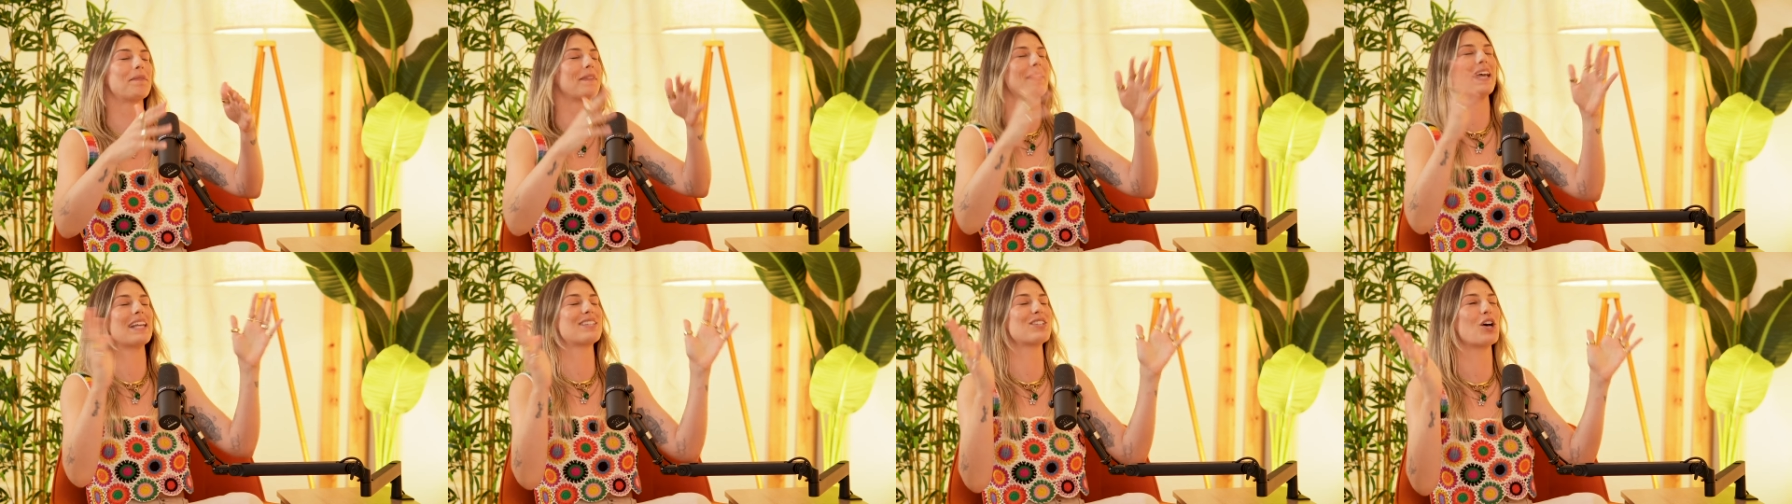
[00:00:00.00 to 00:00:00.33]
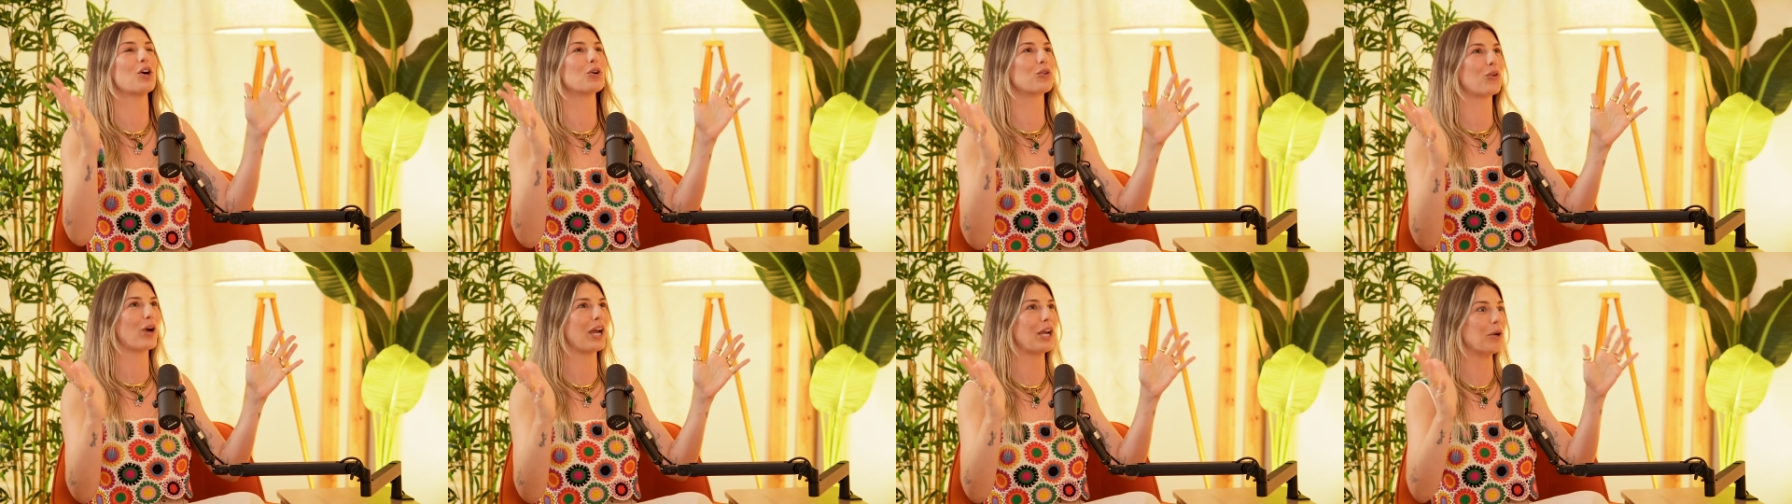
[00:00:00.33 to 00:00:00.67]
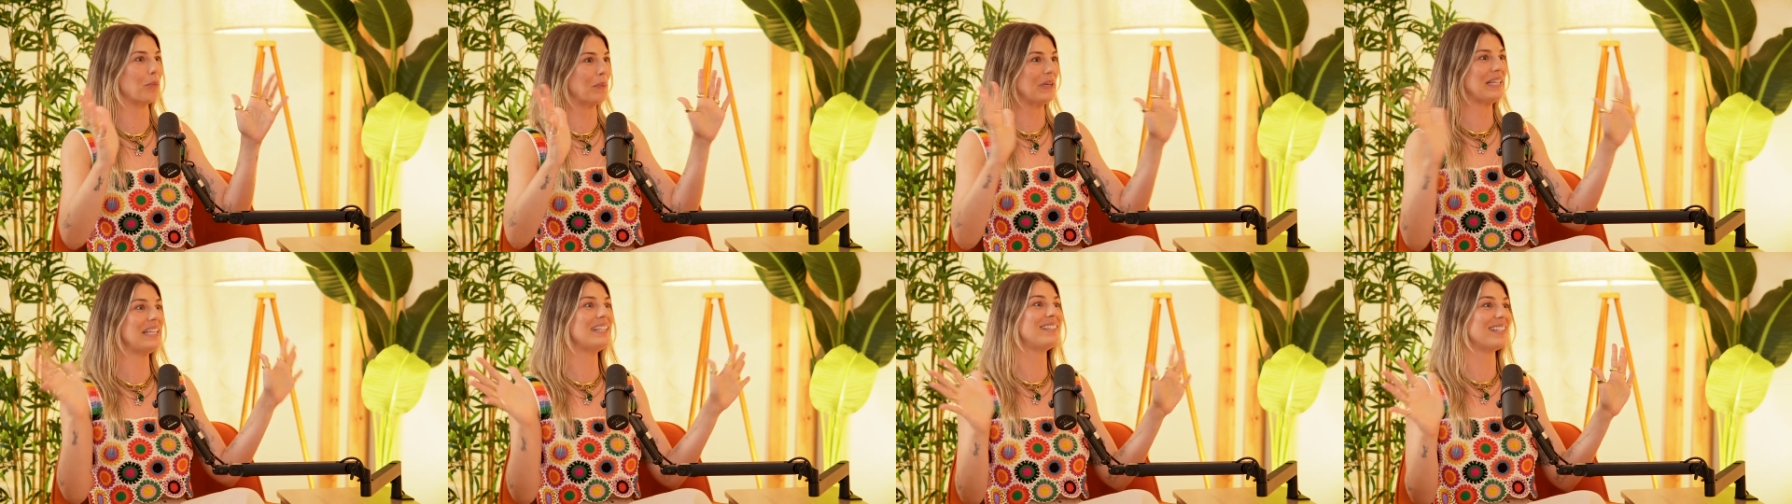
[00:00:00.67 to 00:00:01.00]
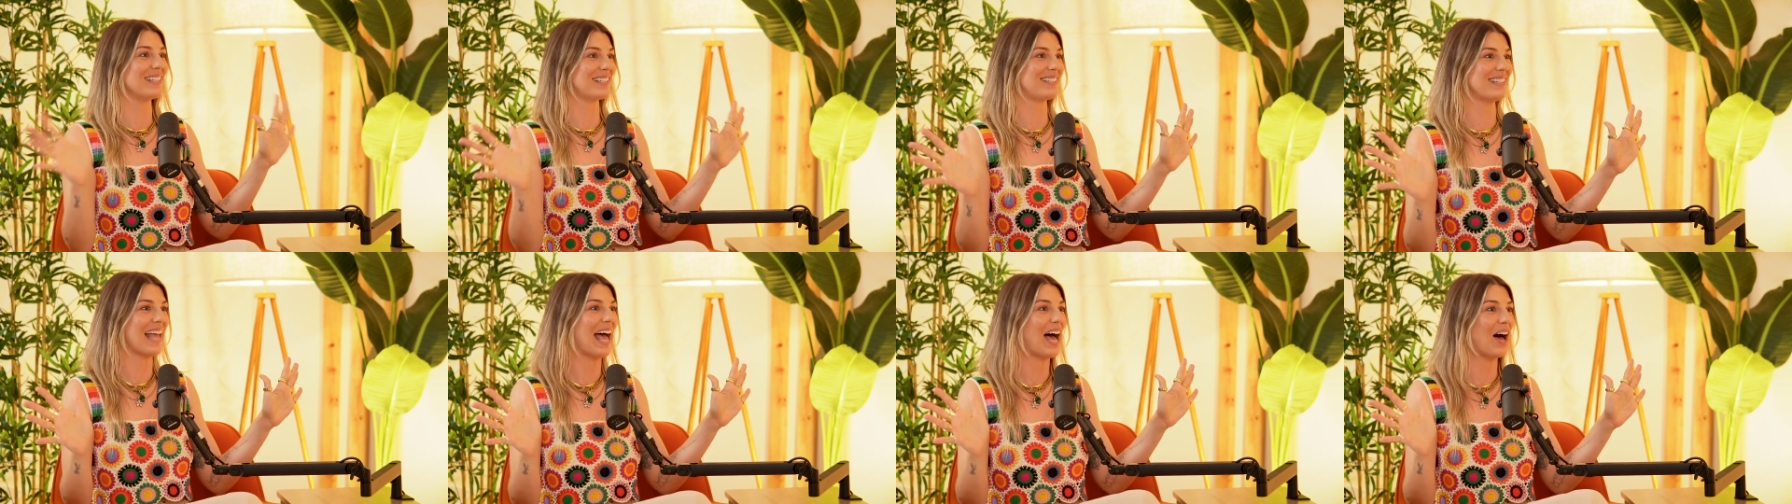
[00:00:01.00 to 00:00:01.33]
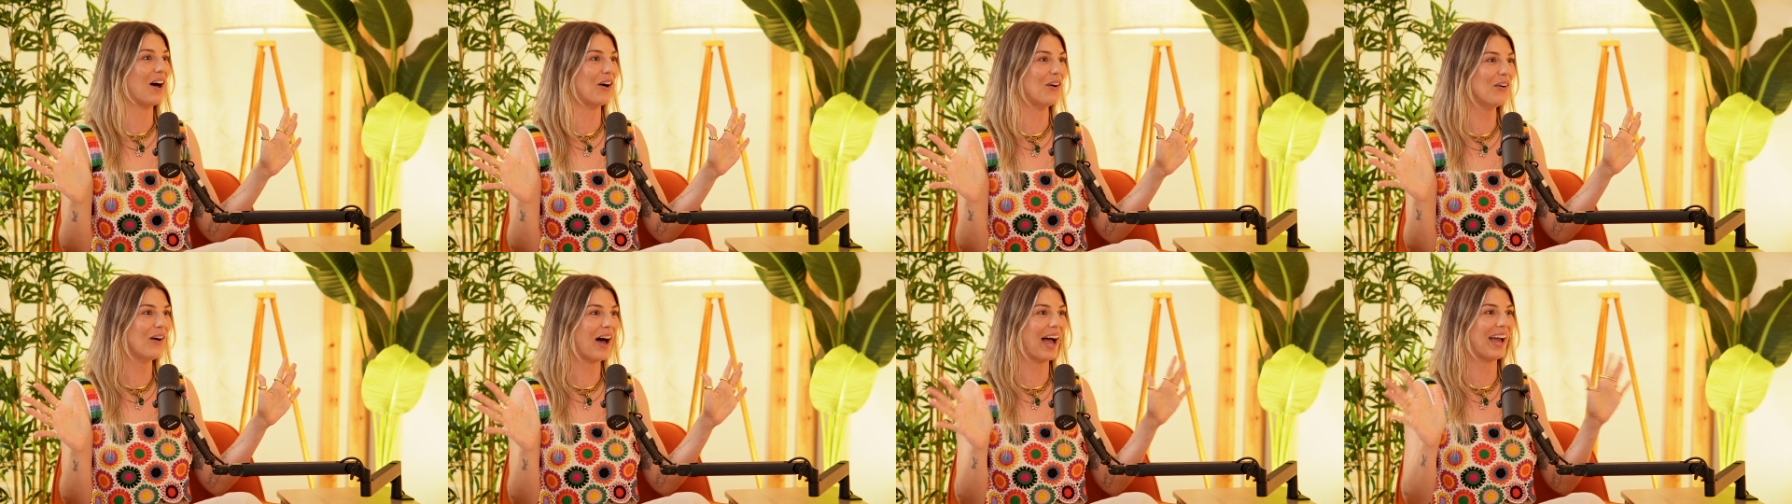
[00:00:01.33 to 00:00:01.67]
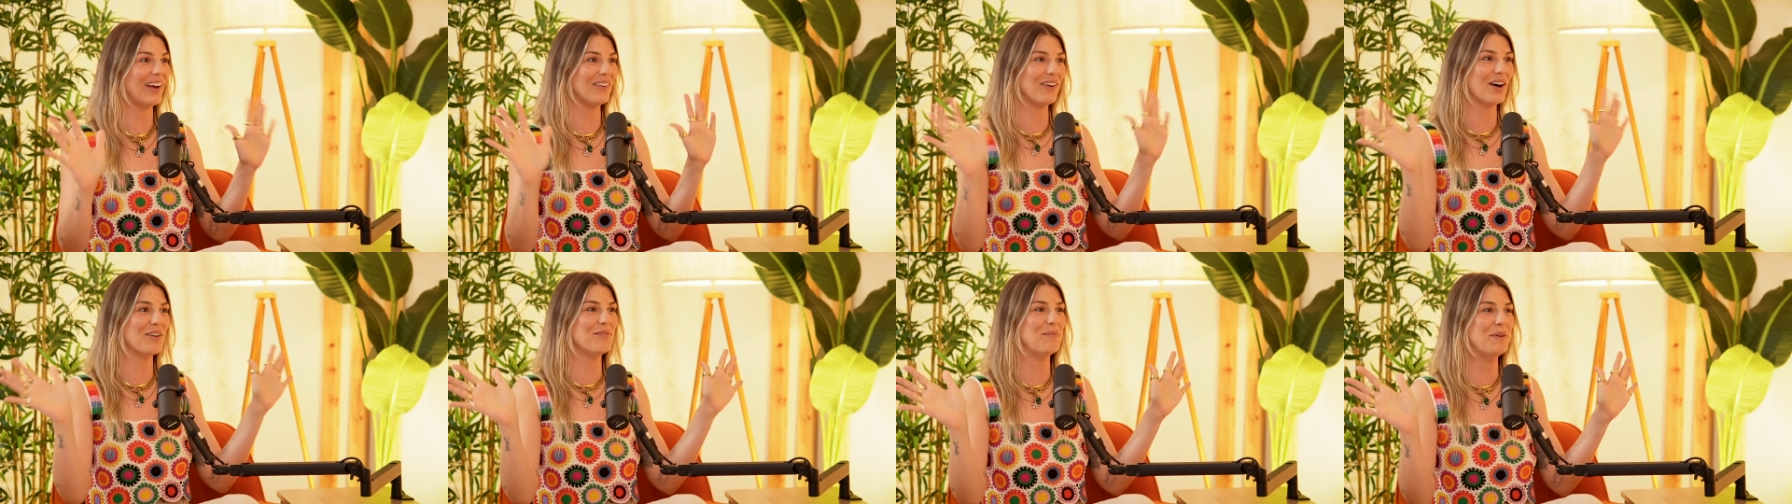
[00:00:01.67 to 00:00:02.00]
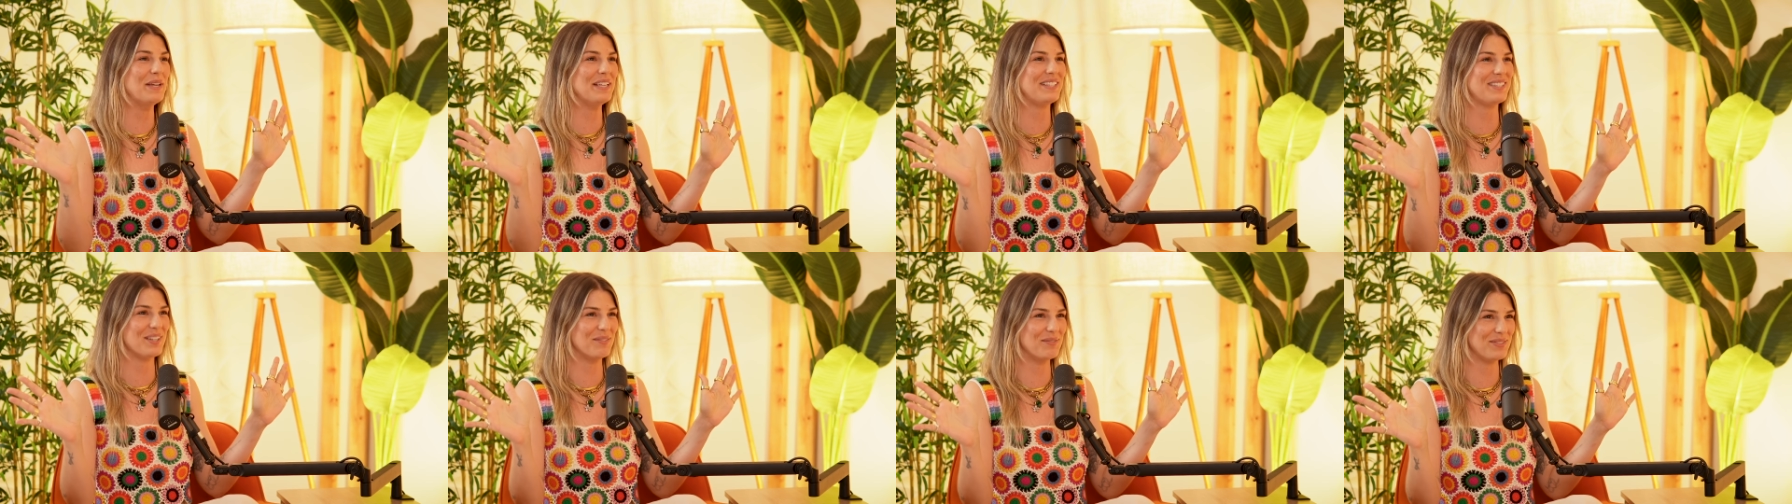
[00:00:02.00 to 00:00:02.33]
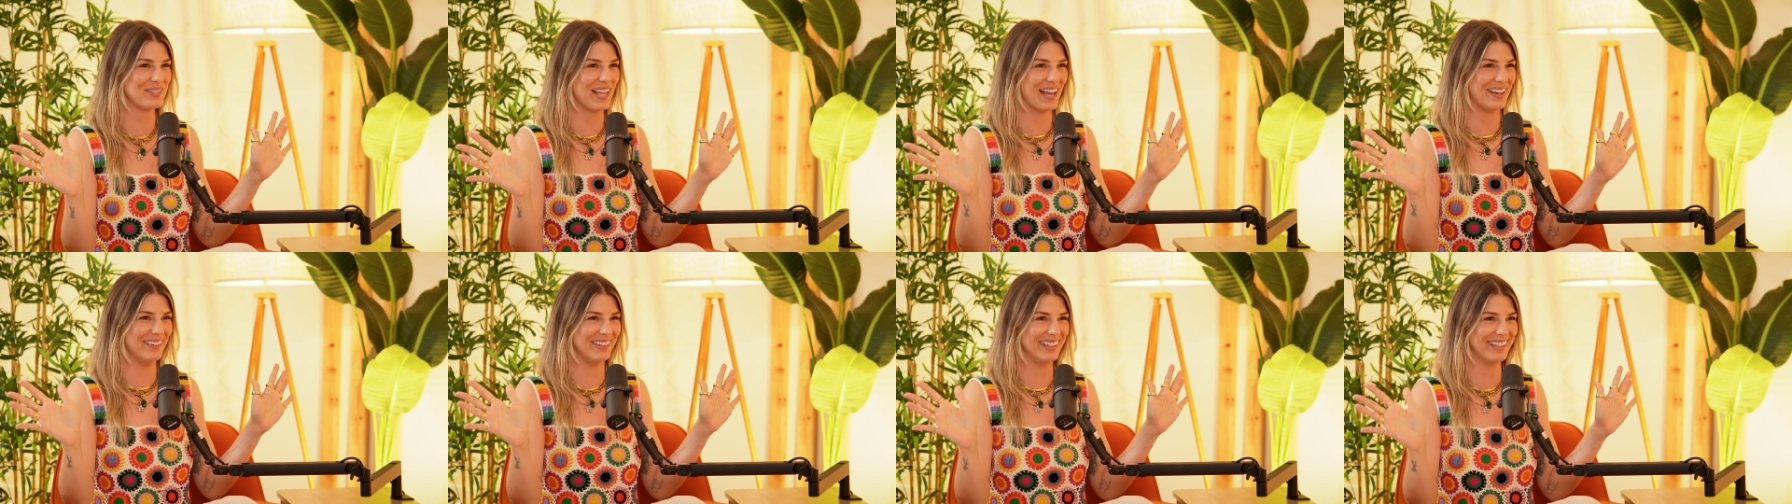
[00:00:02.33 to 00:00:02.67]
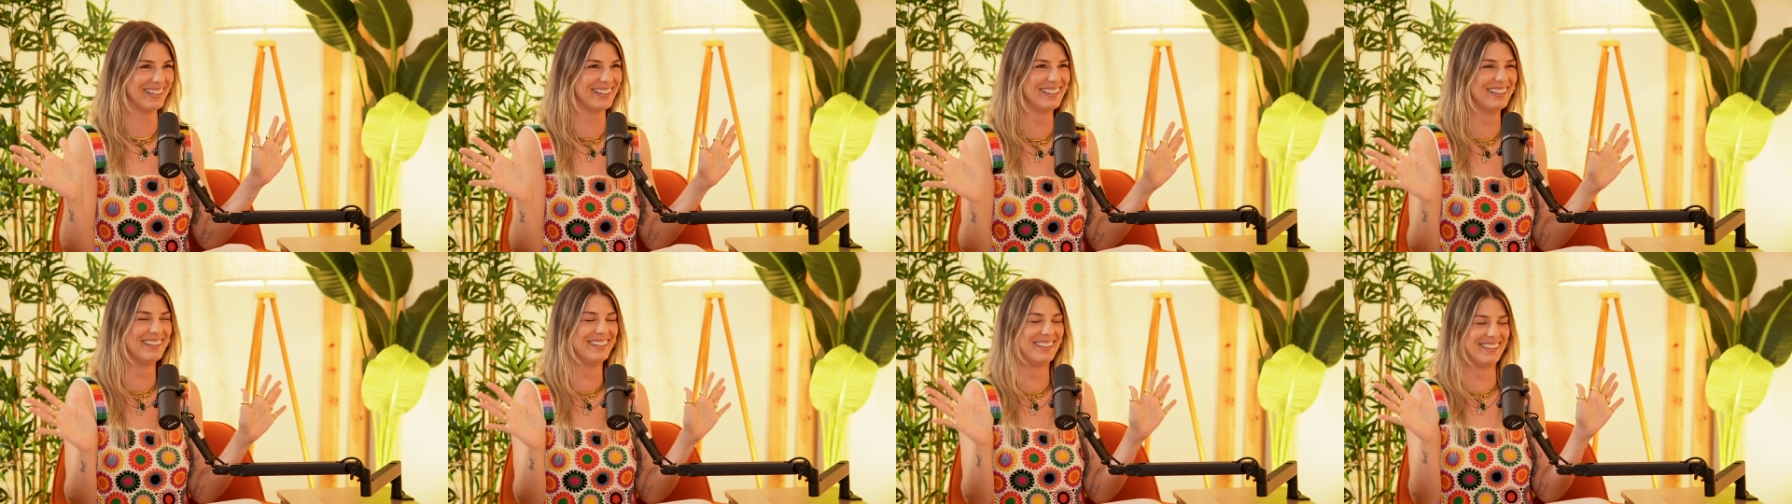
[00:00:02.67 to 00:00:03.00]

That's all great. We need to sell. I love me some selling.